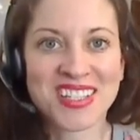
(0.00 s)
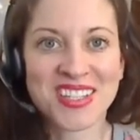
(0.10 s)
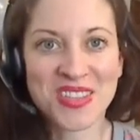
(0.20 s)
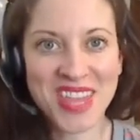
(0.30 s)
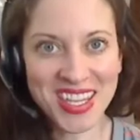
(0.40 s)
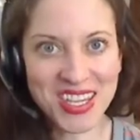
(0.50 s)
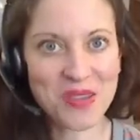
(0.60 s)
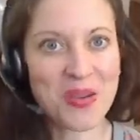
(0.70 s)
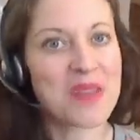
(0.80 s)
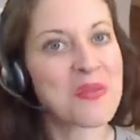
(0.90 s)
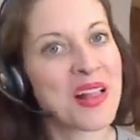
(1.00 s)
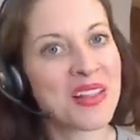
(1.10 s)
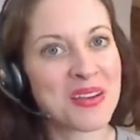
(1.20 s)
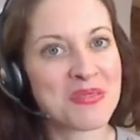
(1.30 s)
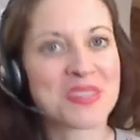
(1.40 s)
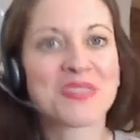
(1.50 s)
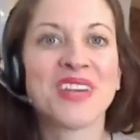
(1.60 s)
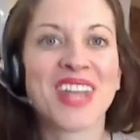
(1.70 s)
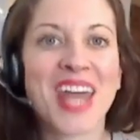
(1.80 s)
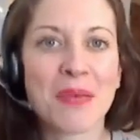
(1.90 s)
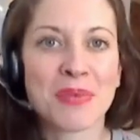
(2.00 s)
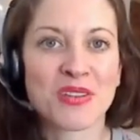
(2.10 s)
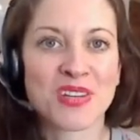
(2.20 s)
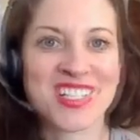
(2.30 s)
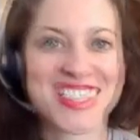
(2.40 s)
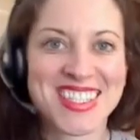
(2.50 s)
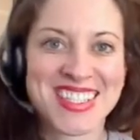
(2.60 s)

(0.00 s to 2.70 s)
So thank you and welcome to Fit Happy Christian.